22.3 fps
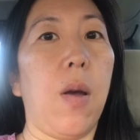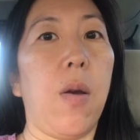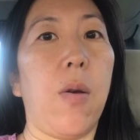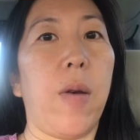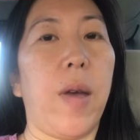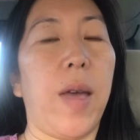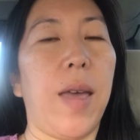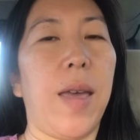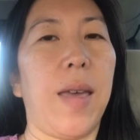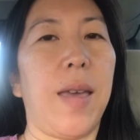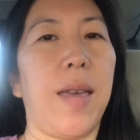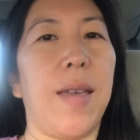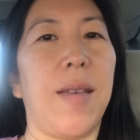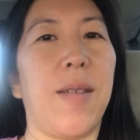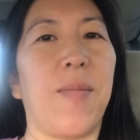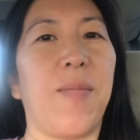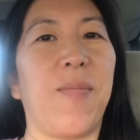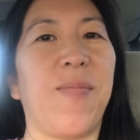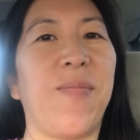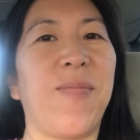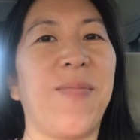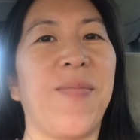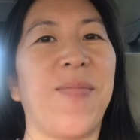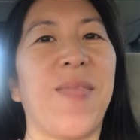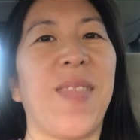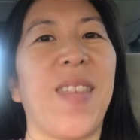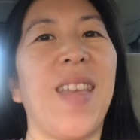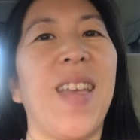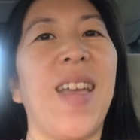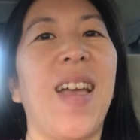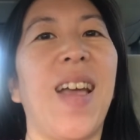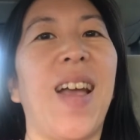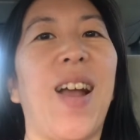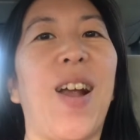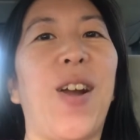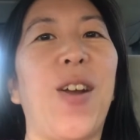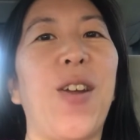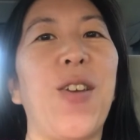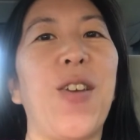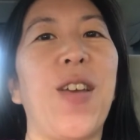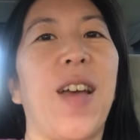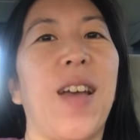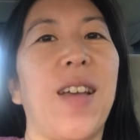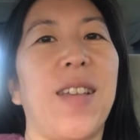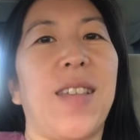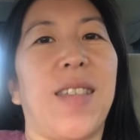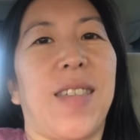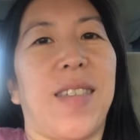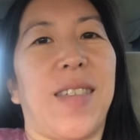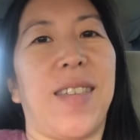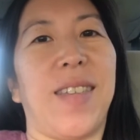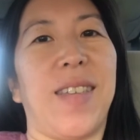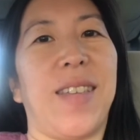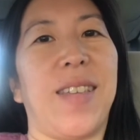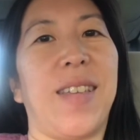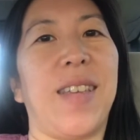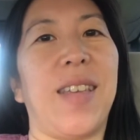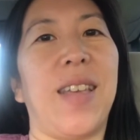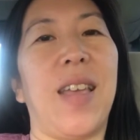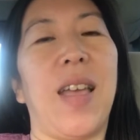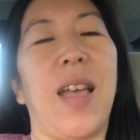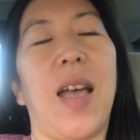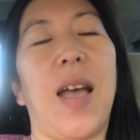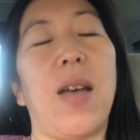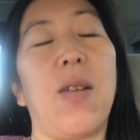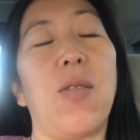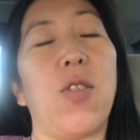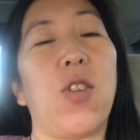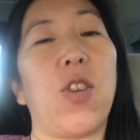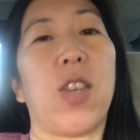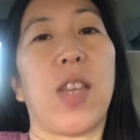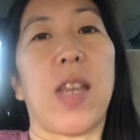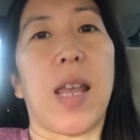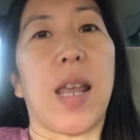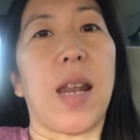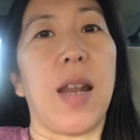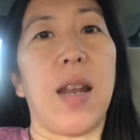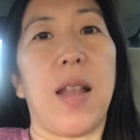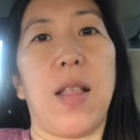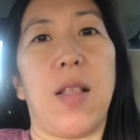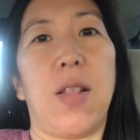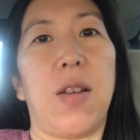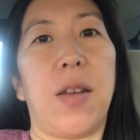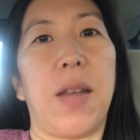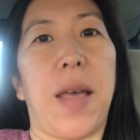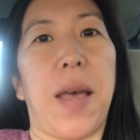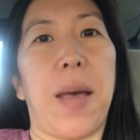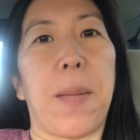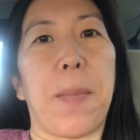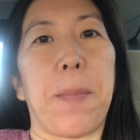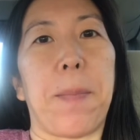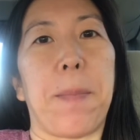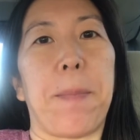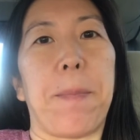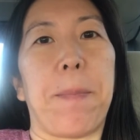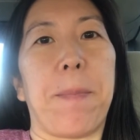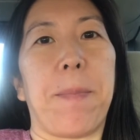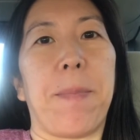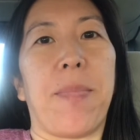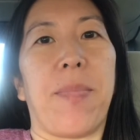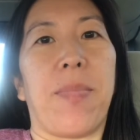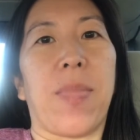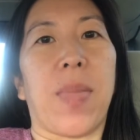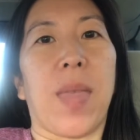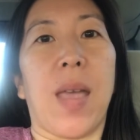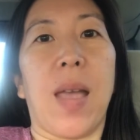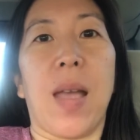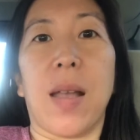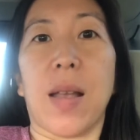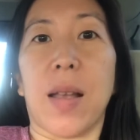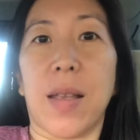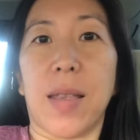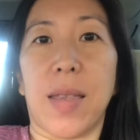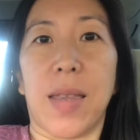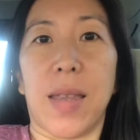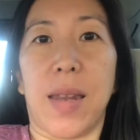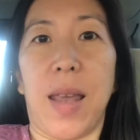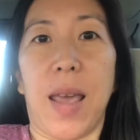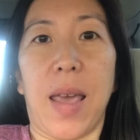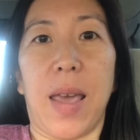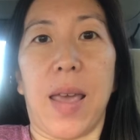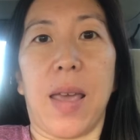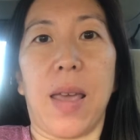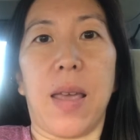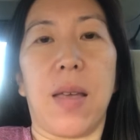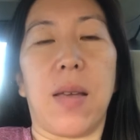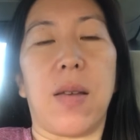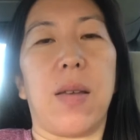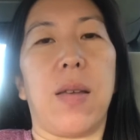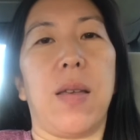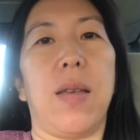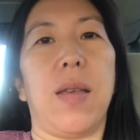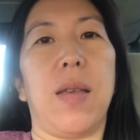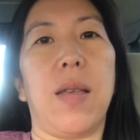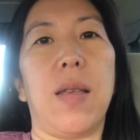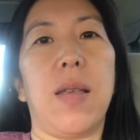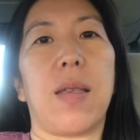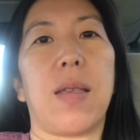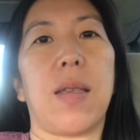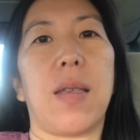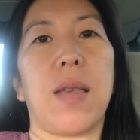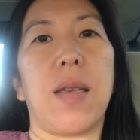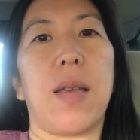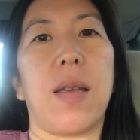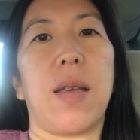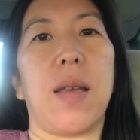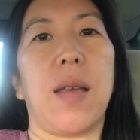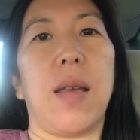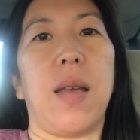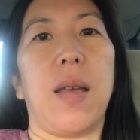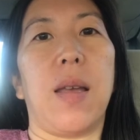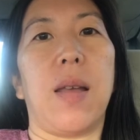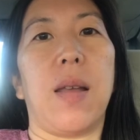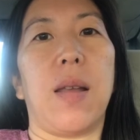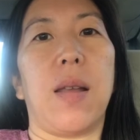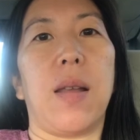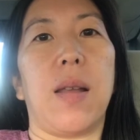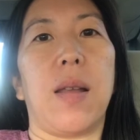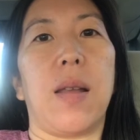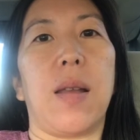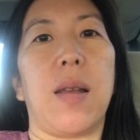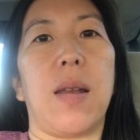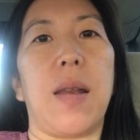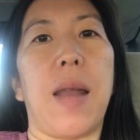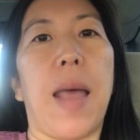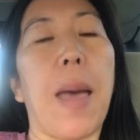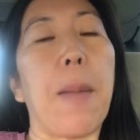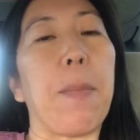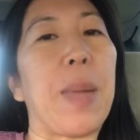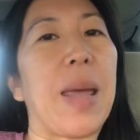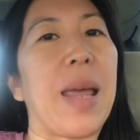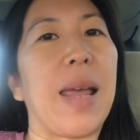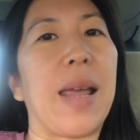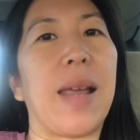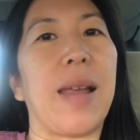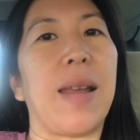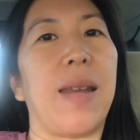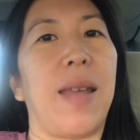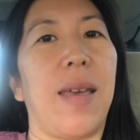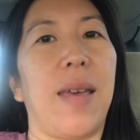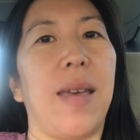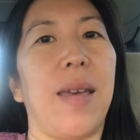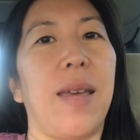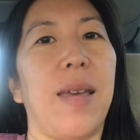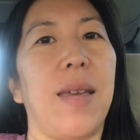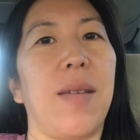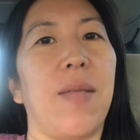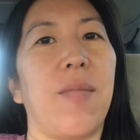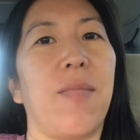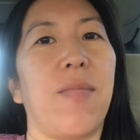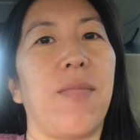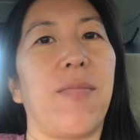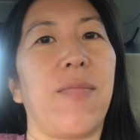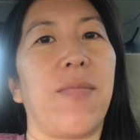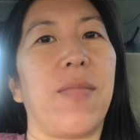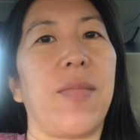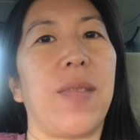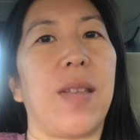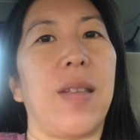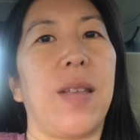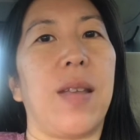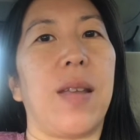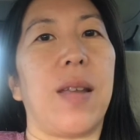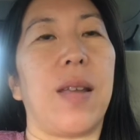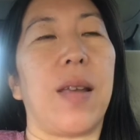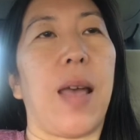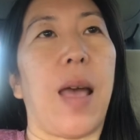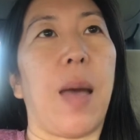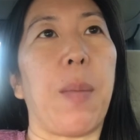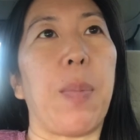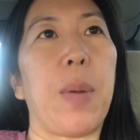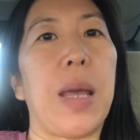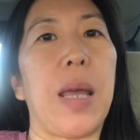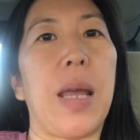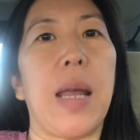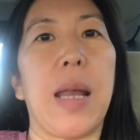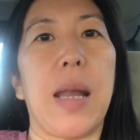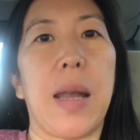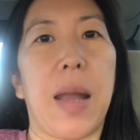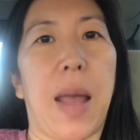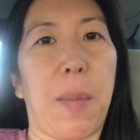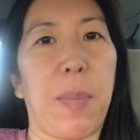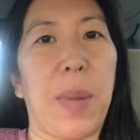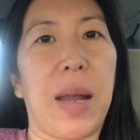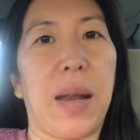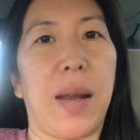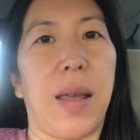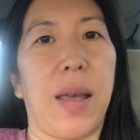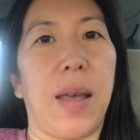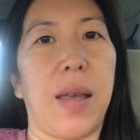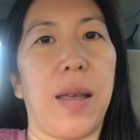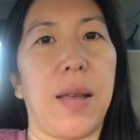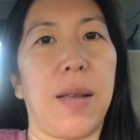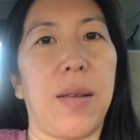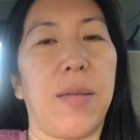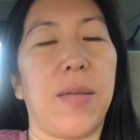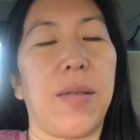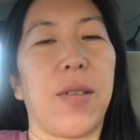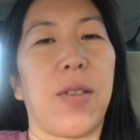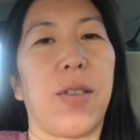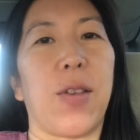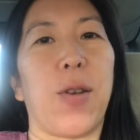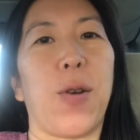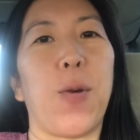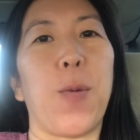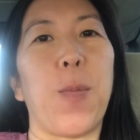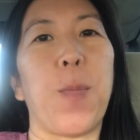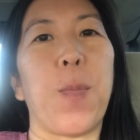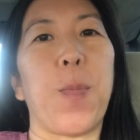hey, how are you guys? I was just taking a little nap because today is napping day. Happy napping day. So,